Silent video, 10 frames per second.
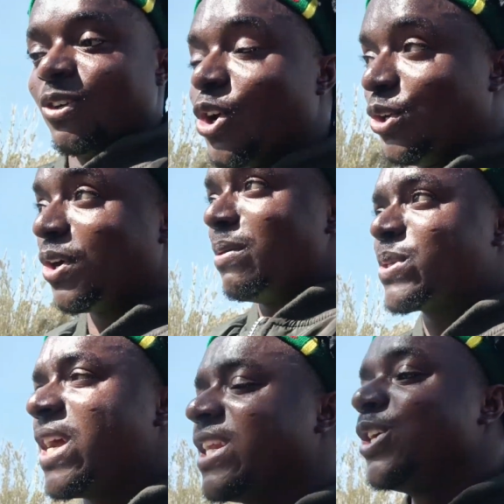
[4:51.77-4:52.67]
You know what
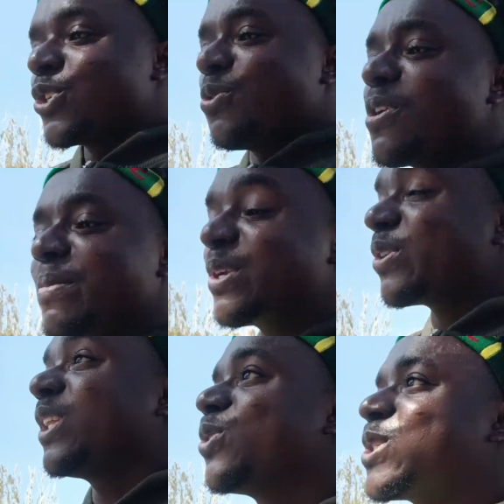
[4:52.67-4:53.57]
I'm saying? So what am I
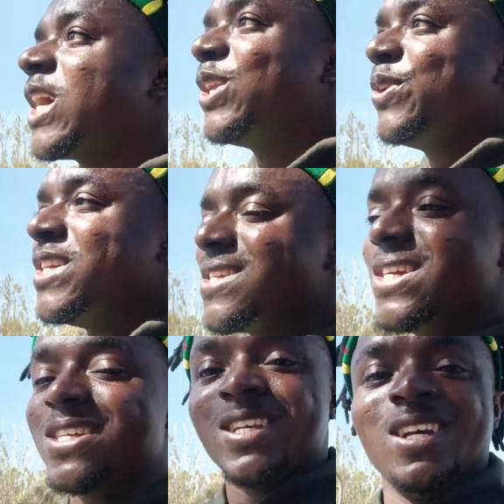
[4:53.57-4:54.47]
trying to tell you is
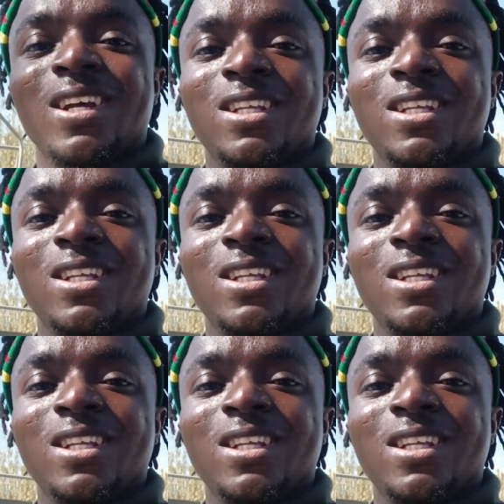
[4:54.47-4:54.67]
this: